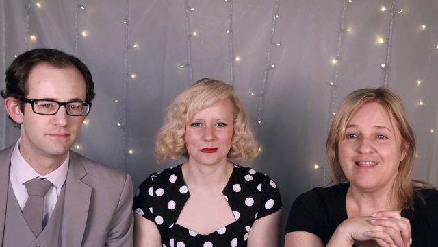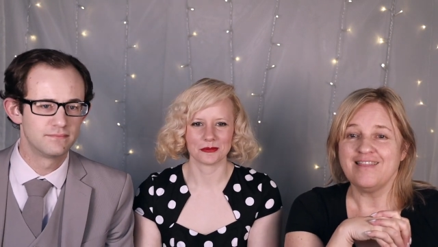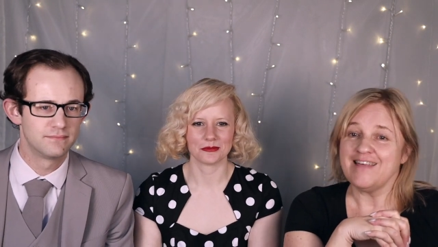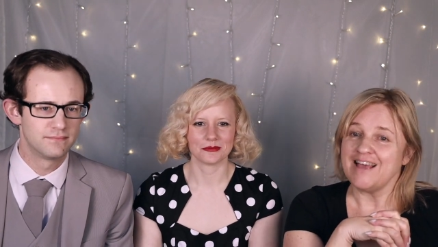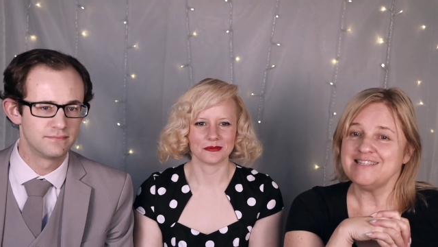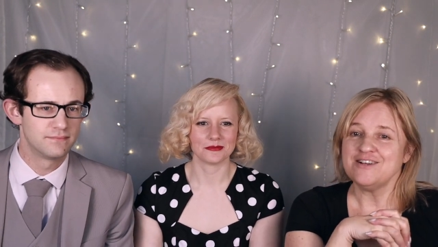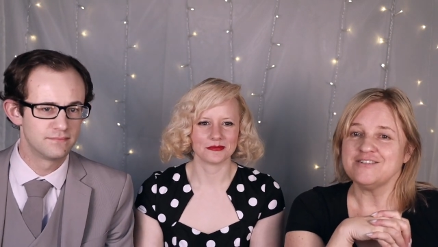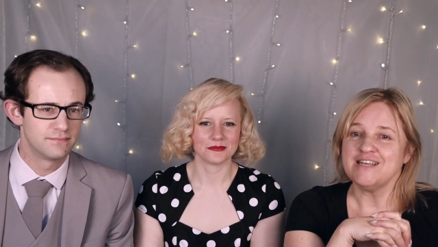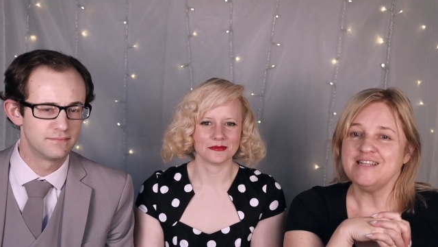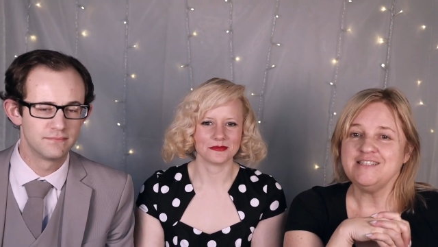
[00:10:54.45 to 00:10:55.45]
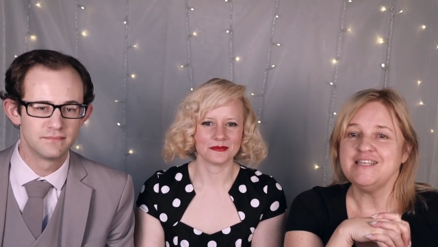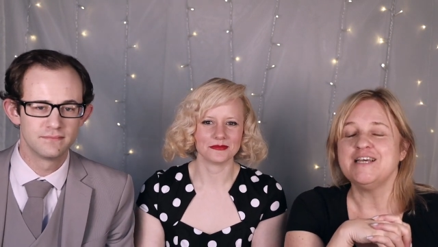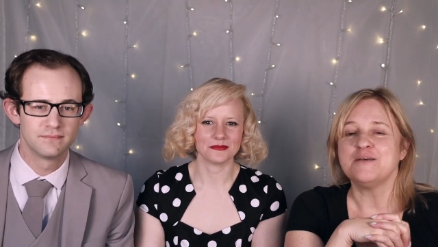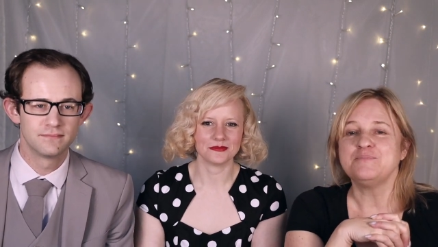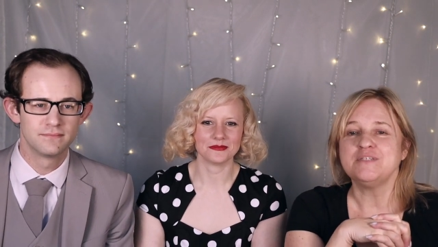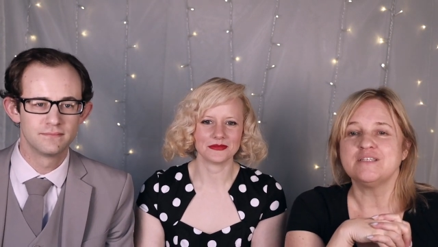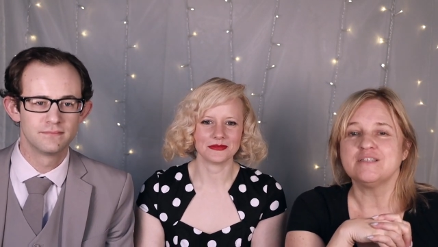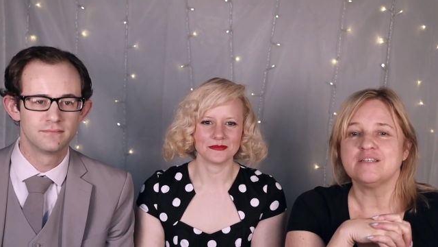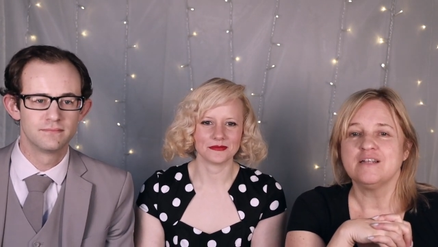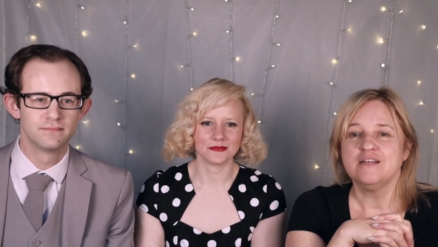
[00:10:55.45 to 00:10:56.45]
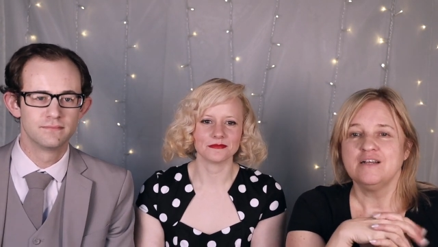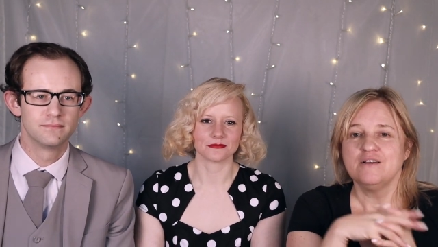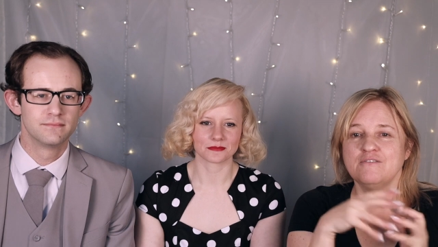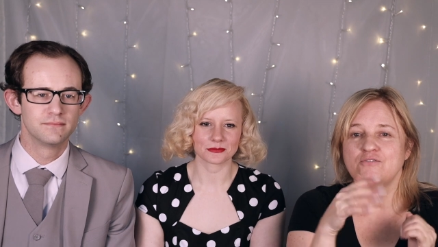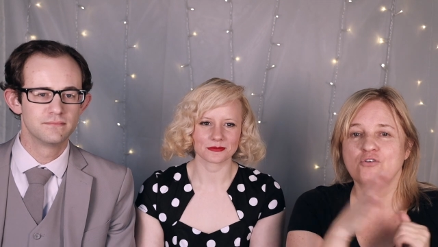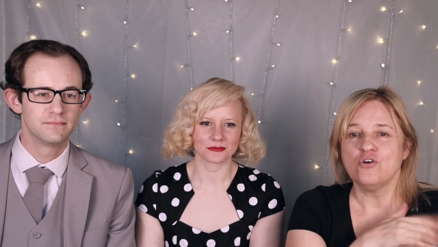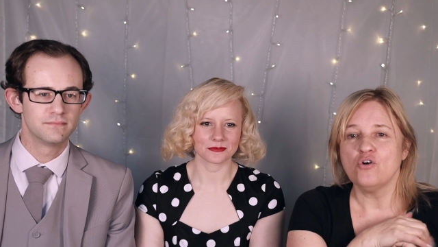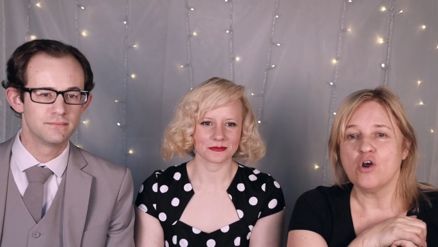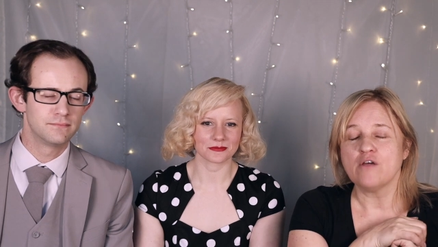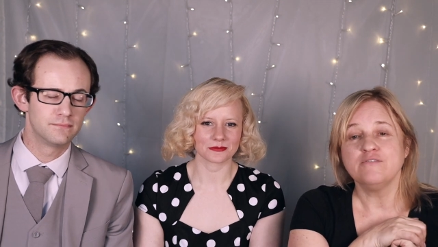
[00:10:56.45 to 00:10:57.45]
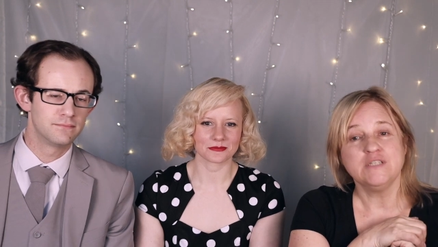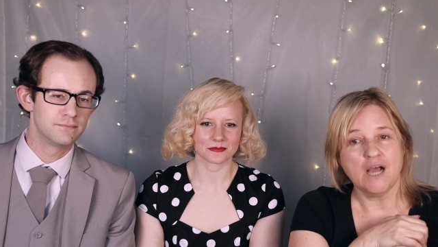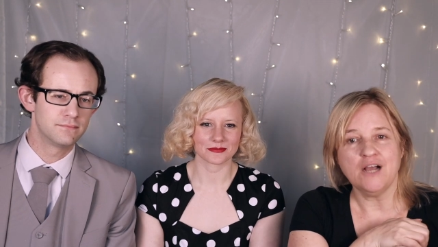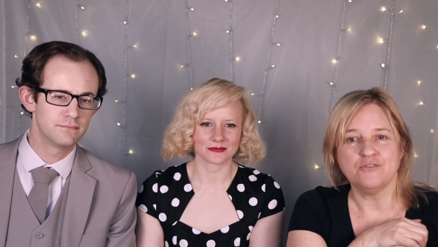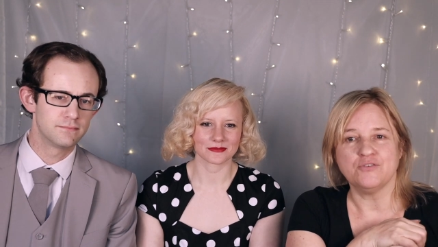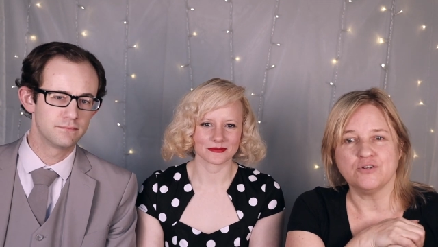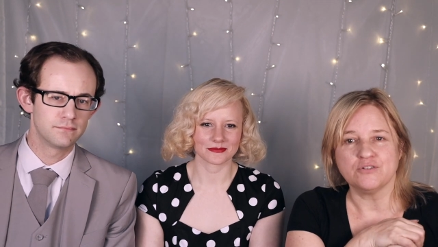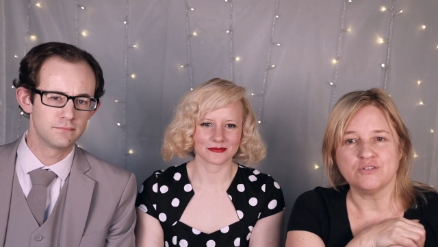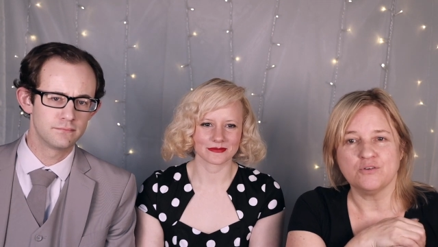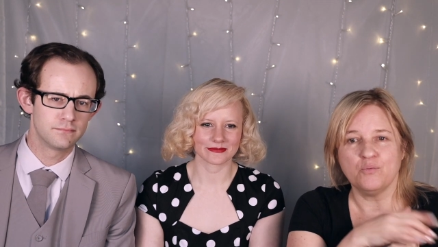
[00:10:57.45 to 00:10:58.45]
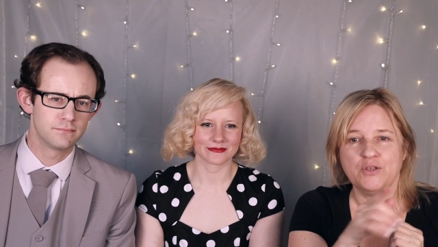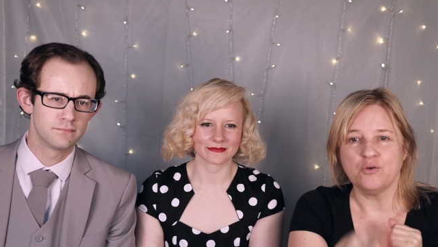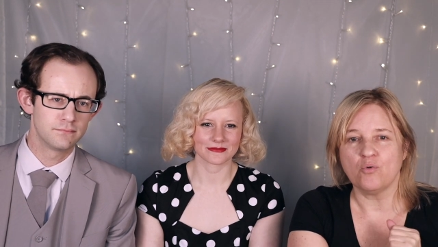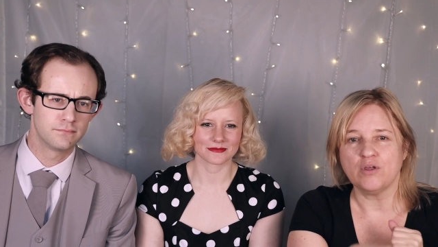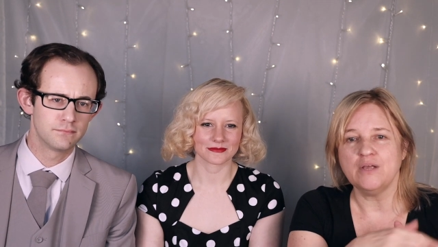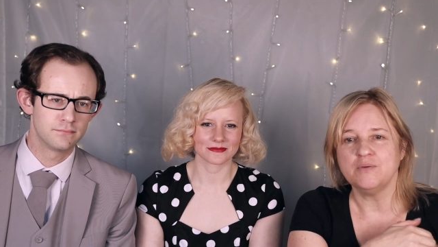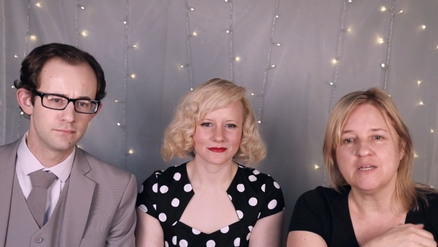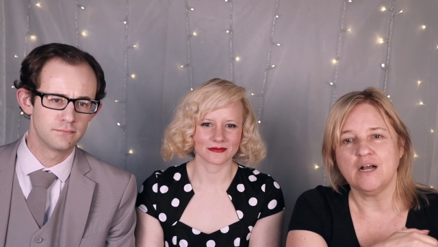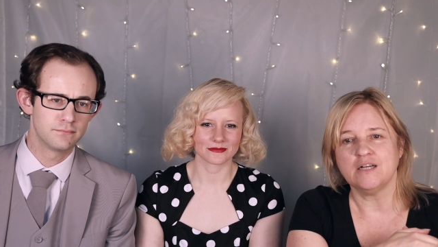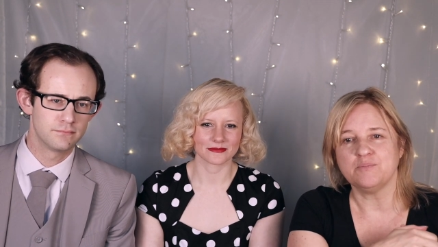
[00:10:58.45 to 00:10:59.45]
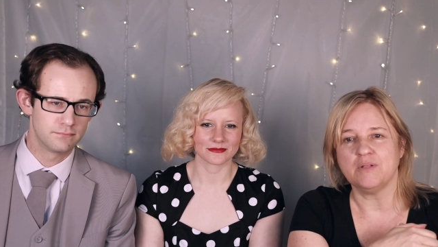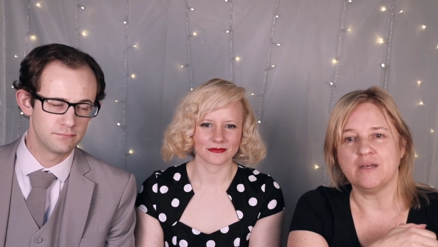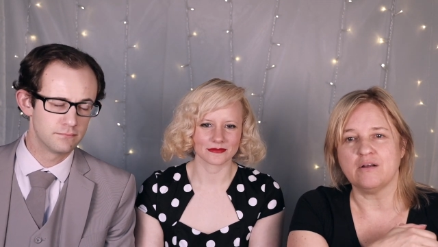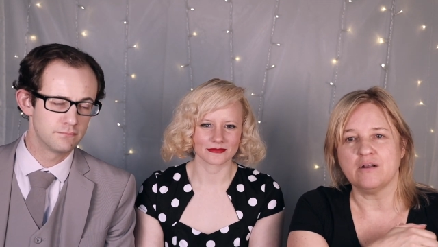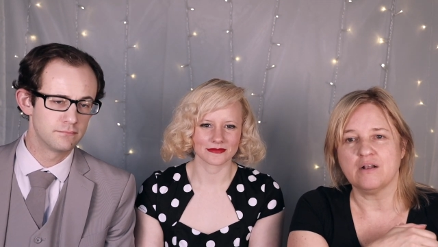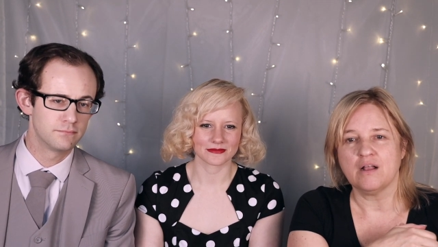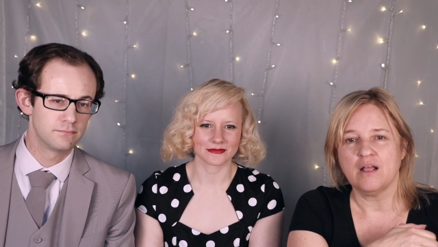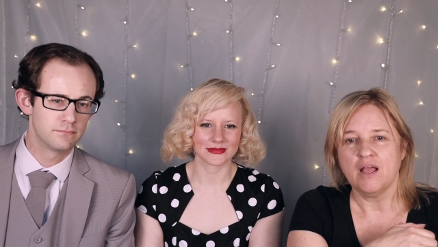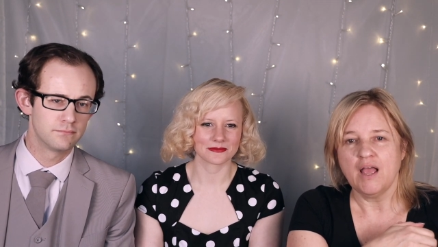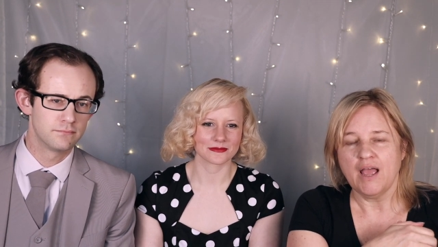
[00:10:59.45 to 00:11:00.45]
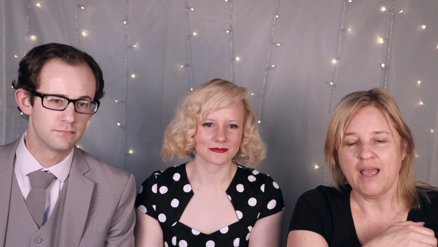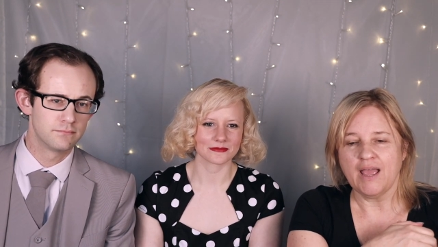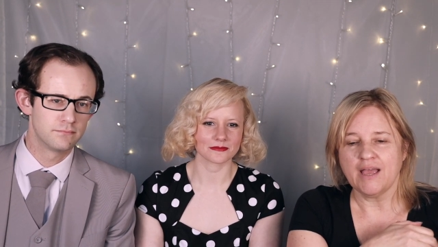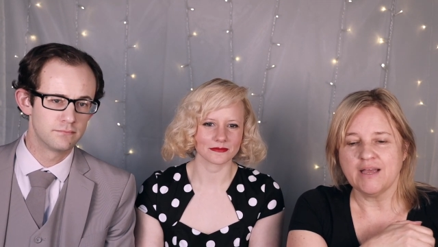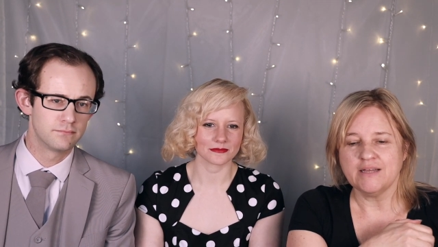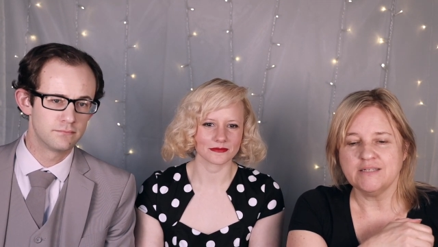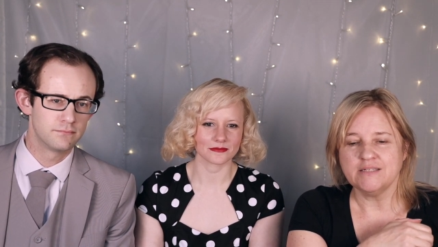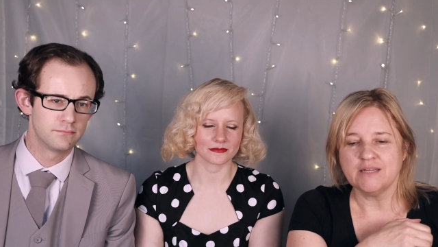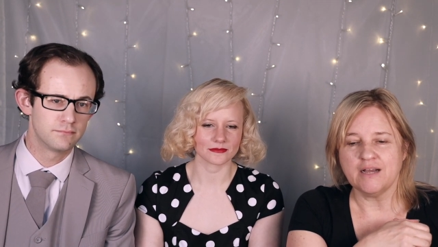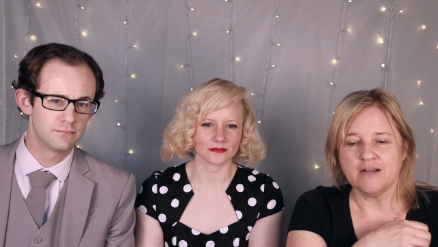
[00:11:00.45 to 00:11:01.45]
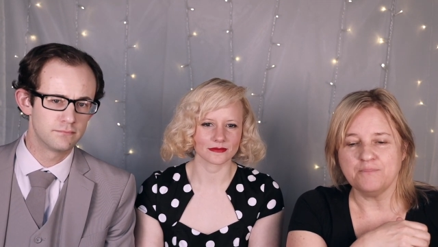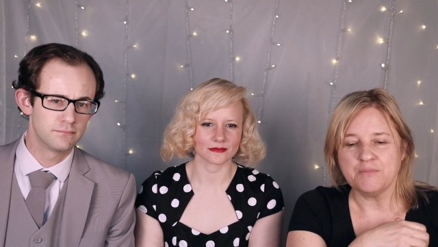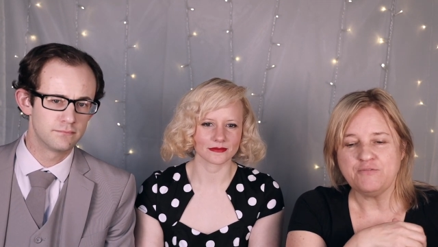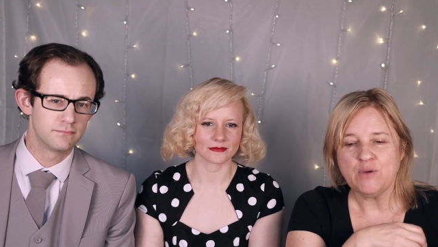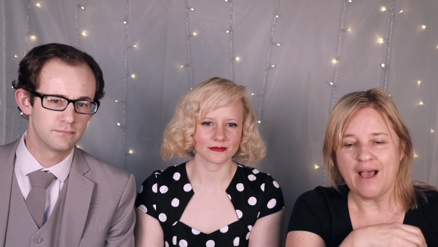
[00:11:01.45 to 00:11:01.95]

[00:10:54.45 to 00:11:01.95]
Speaker 1: that's our ten tips for photographers when you're working with a cosplayer. And um, if you